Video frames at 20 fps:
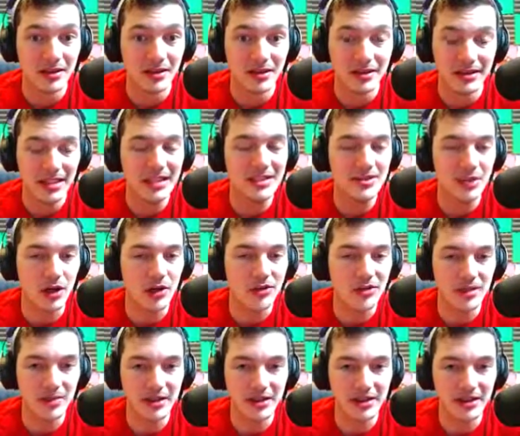These are
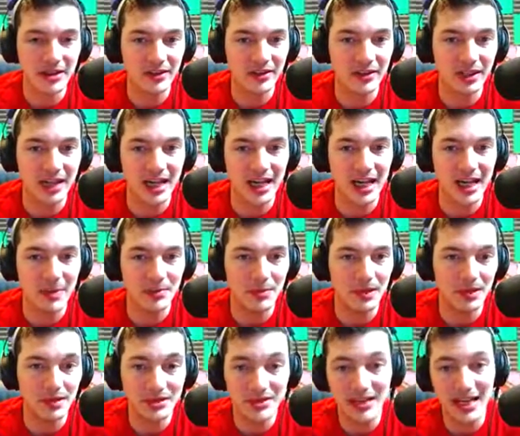some of the things that can
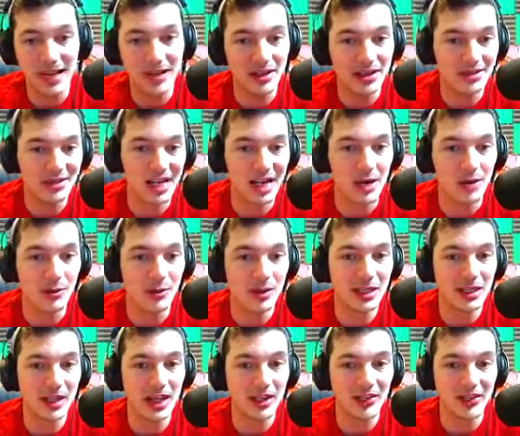happen. Down a tower, we
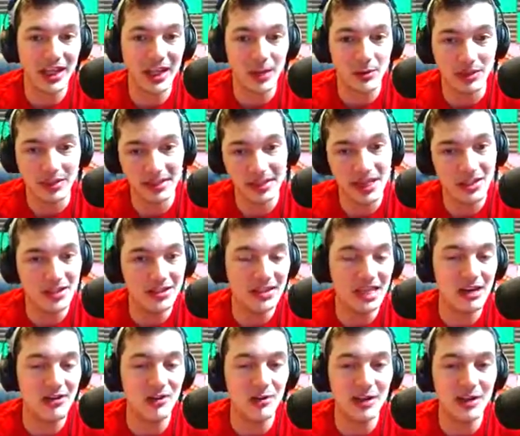lost that one. Down a
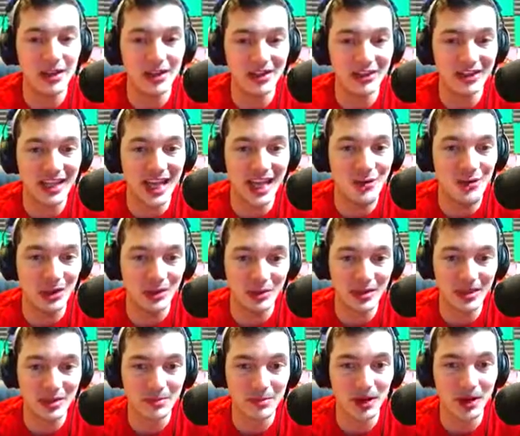tower, we lost that one
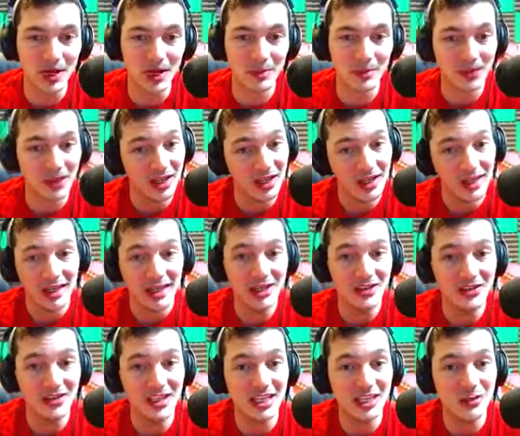with the barbs.
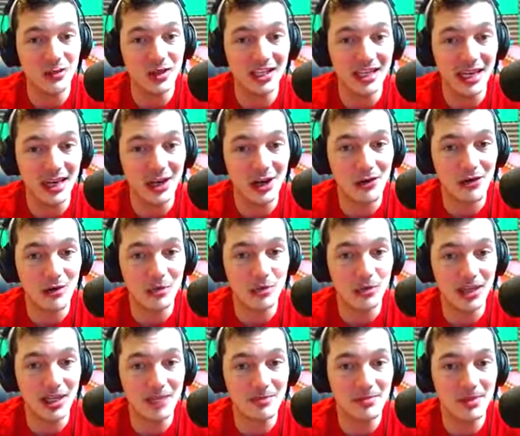Here's another one. I
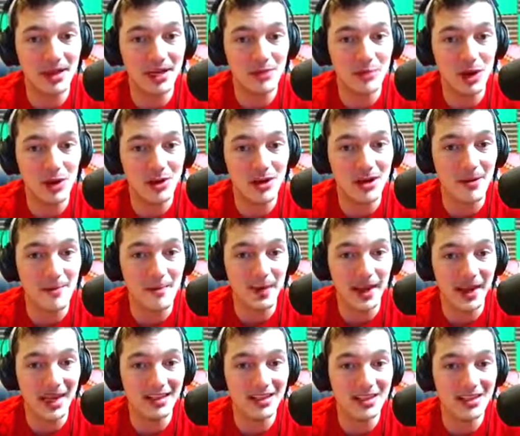overplayed my welcome,
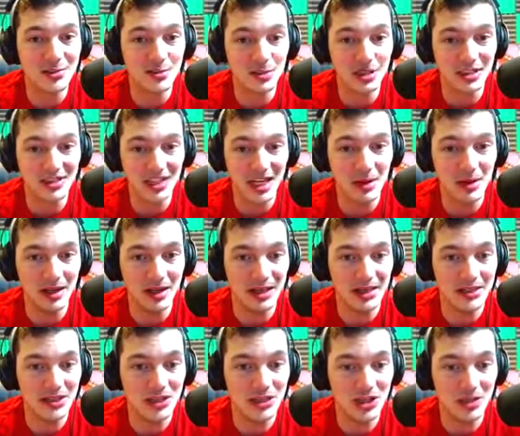and this prince came in
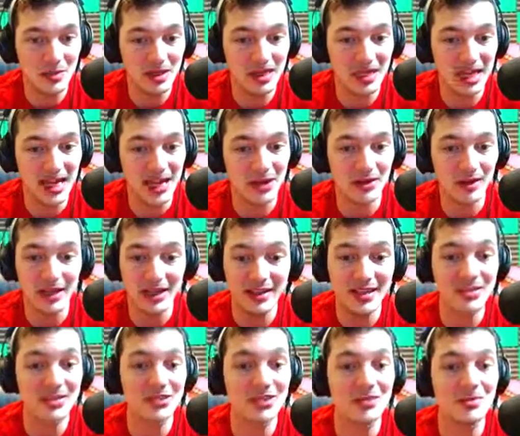and shut me down. And
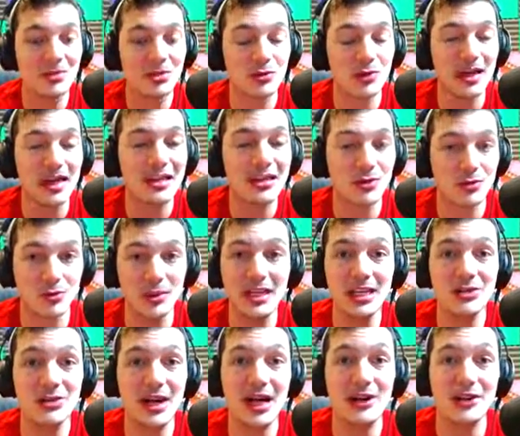these are some great 3
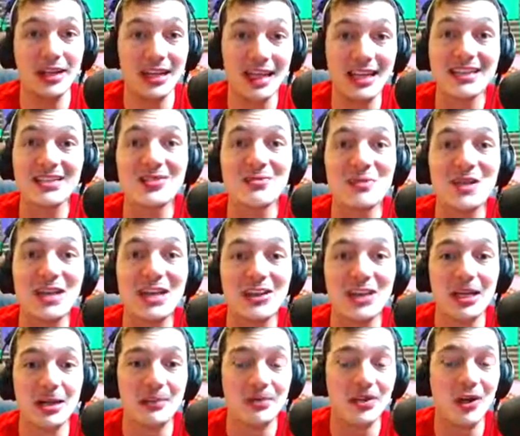crown against me
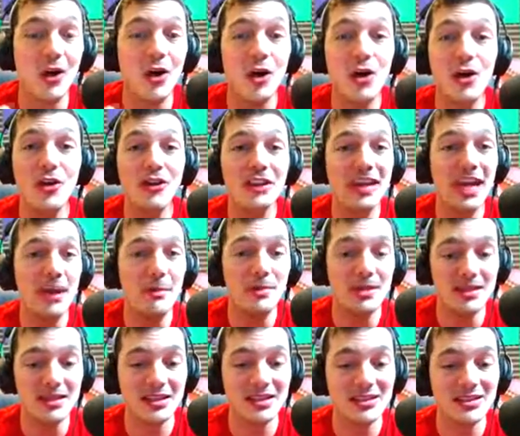clips. All that happened
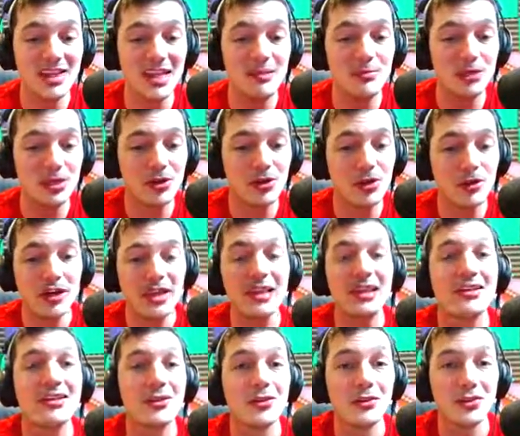in the same recording
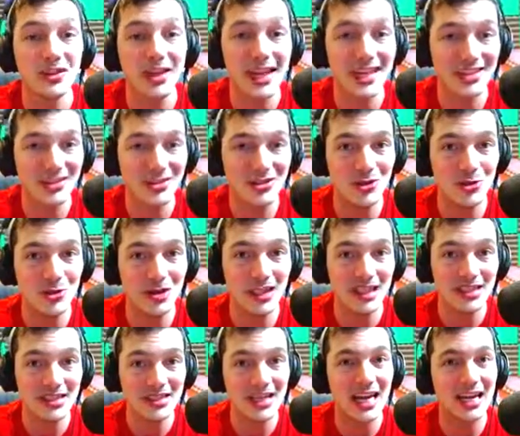as those last 2
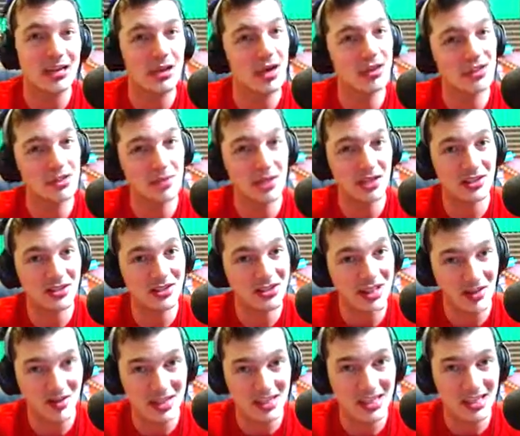wins. I lost about
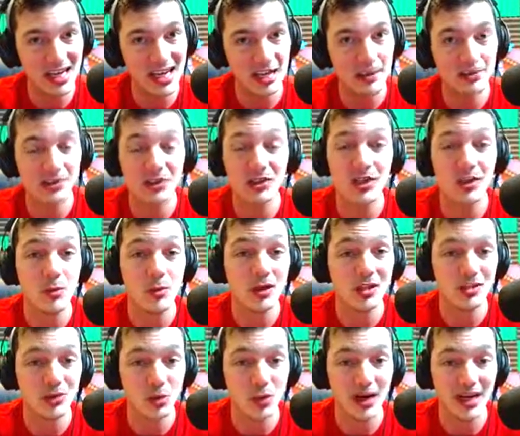7 times and only
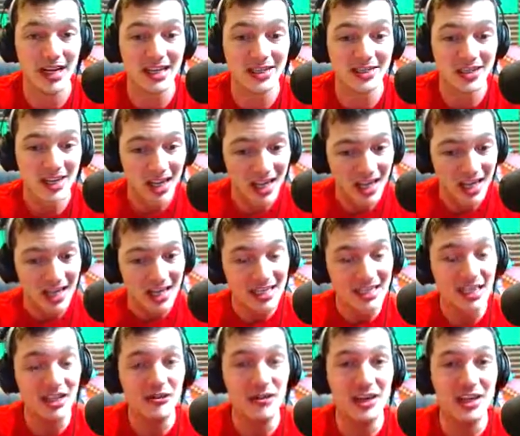won twice.
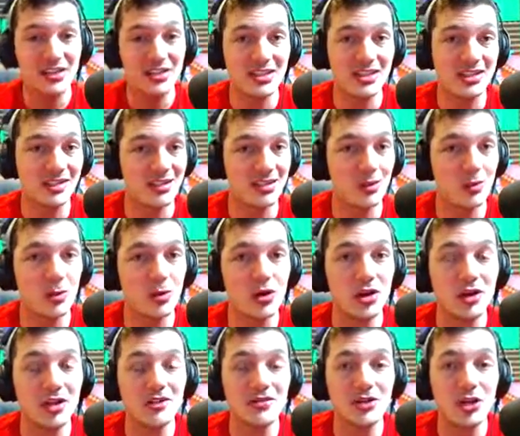Defenses,
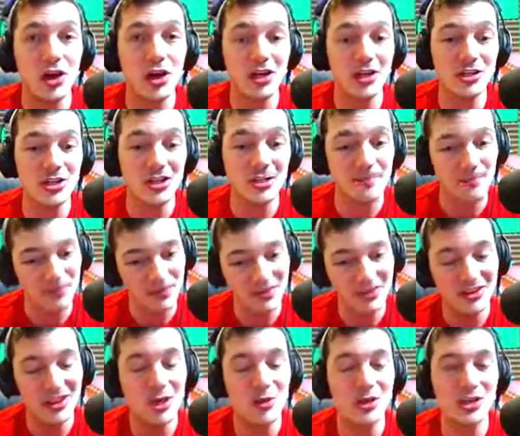word of caution,
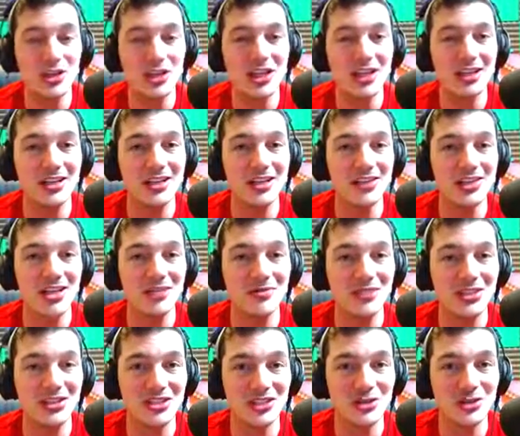know what you're getting yourself
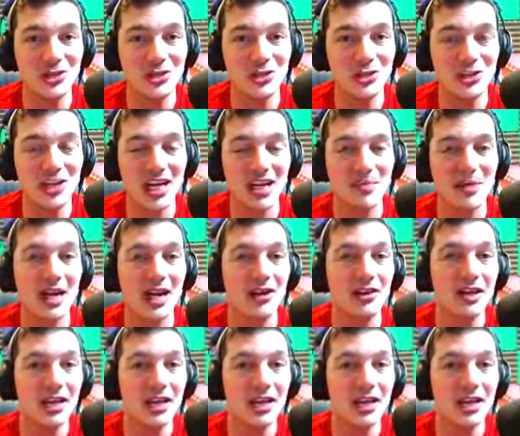into when you try them out.